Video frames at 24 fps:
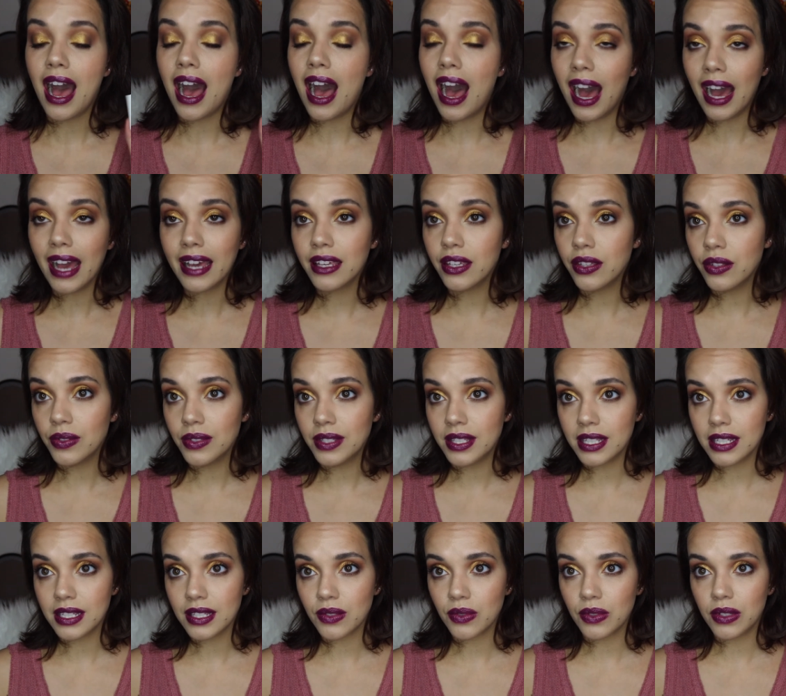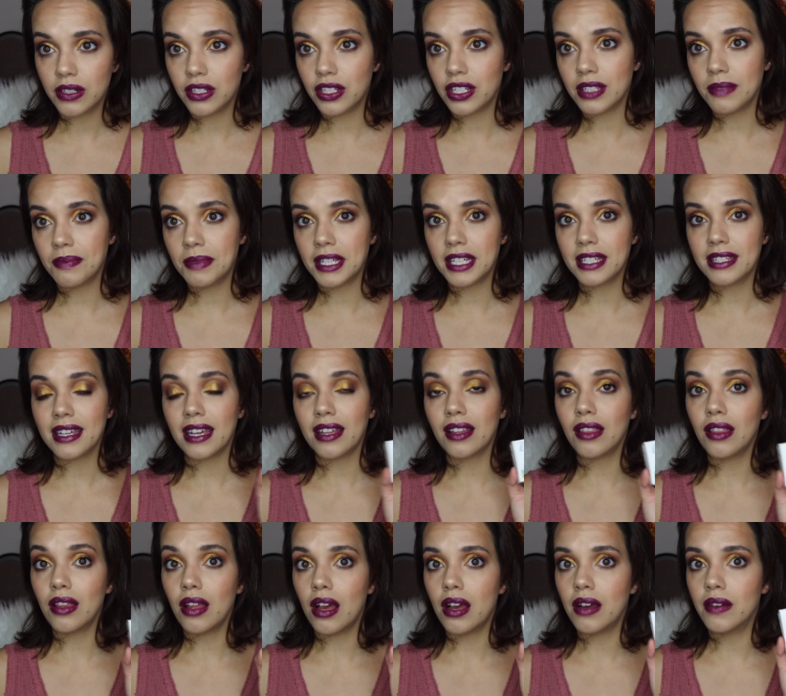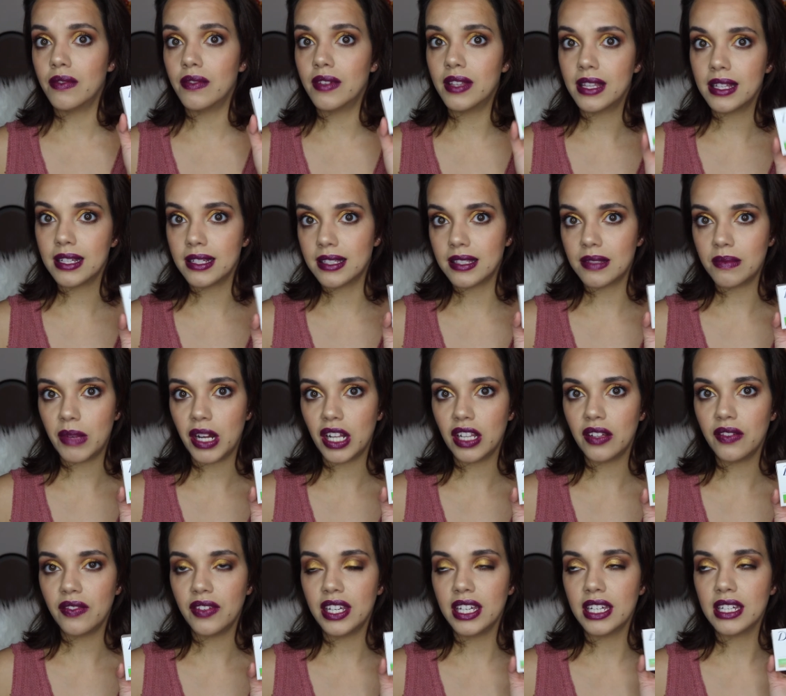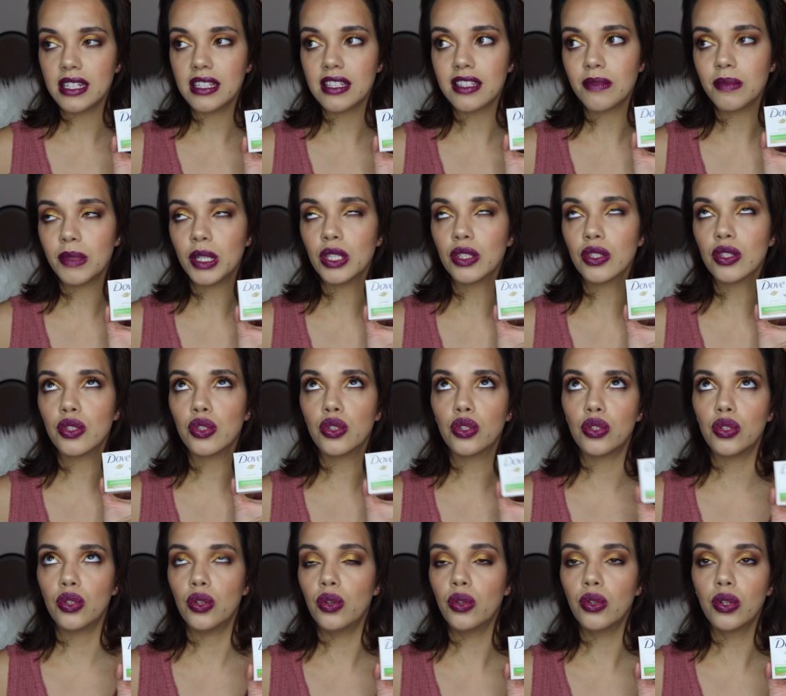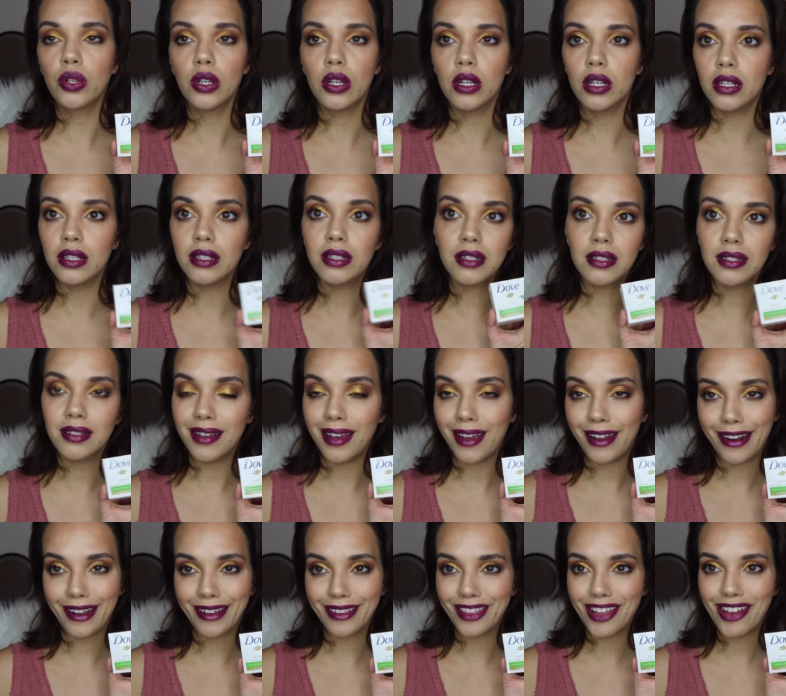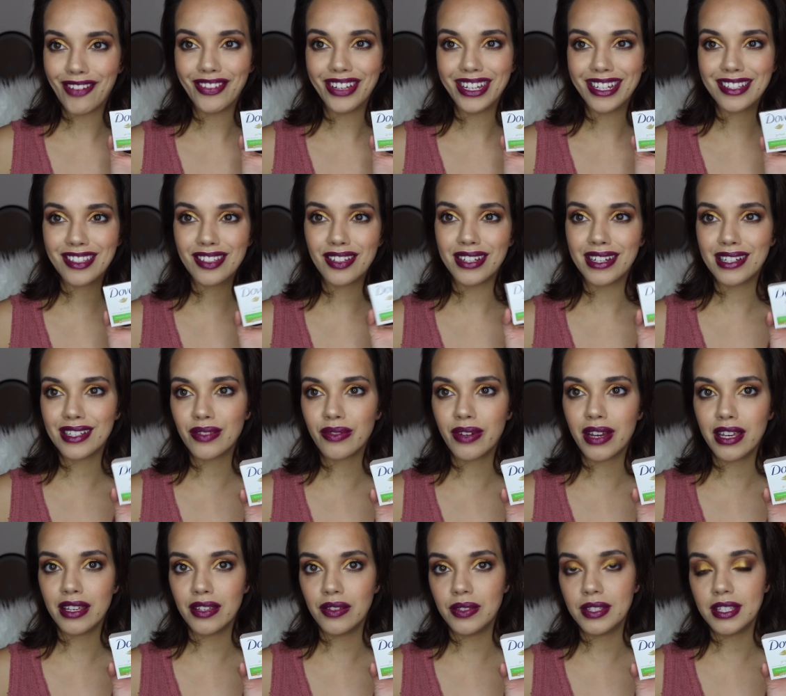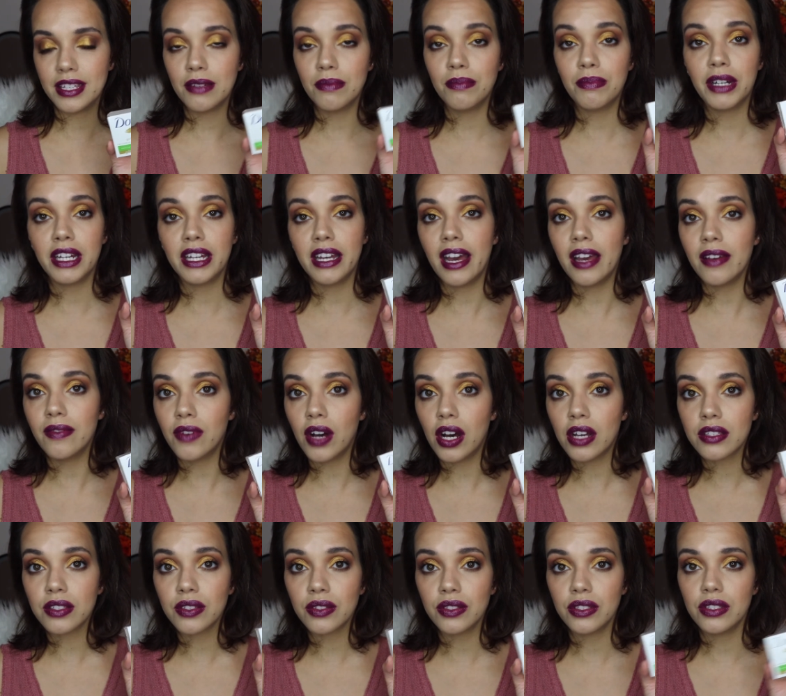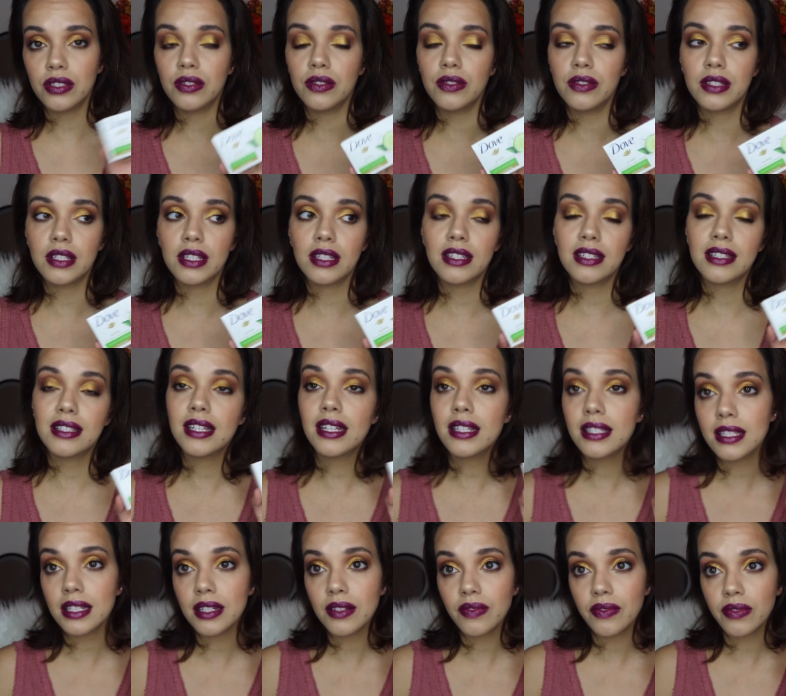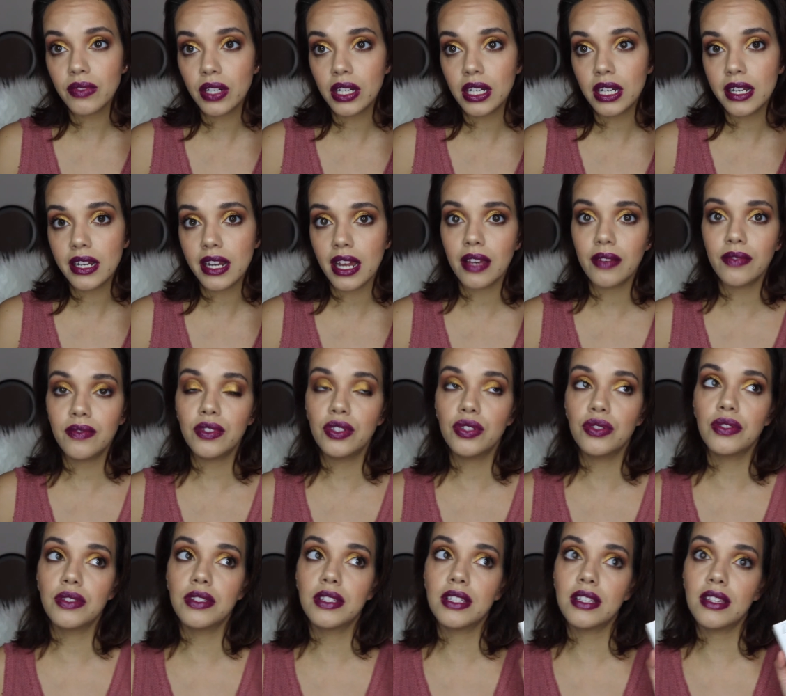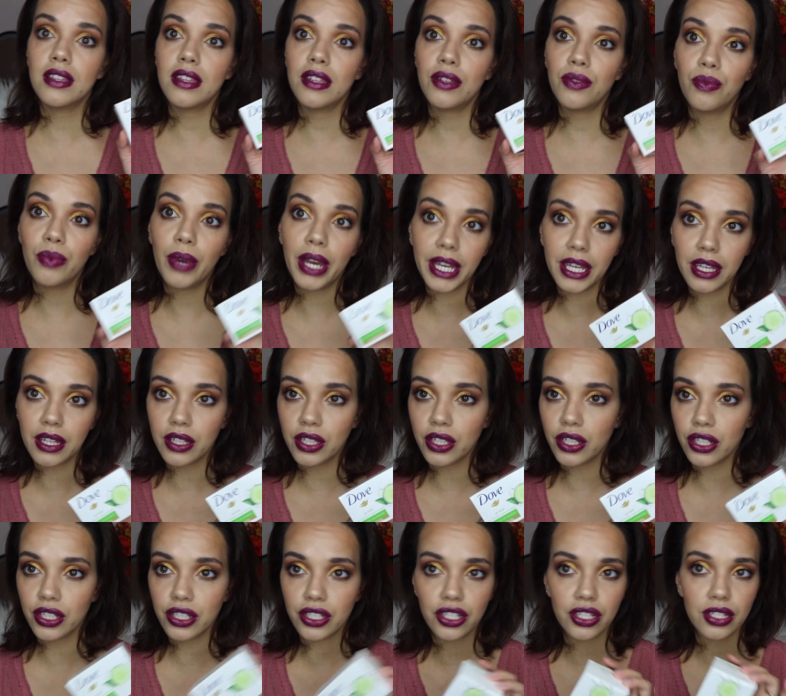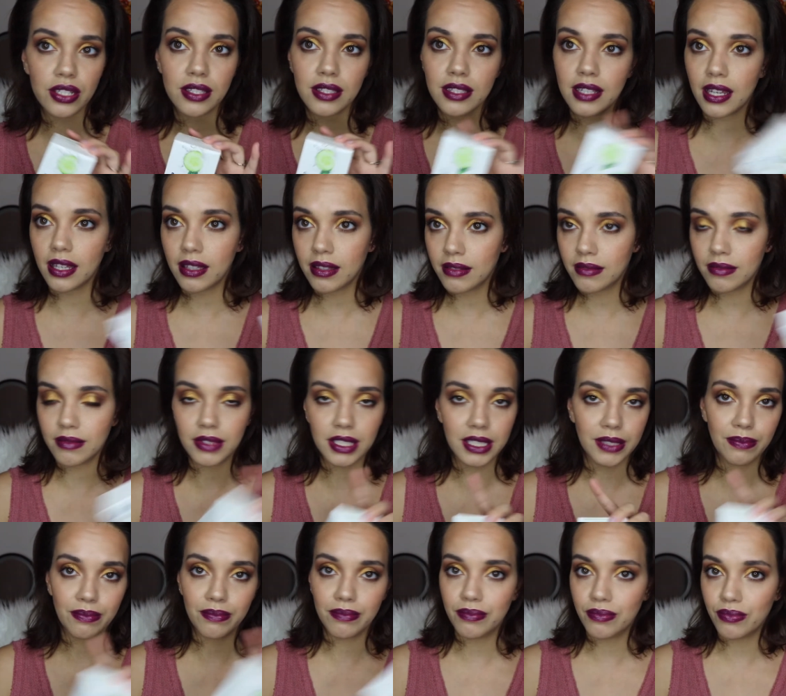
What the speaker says: I use this one just because I love the smell of it. It smells so good and I love it, so that's why I use it. But I've also used the sensitive one. I've used the regular, just like the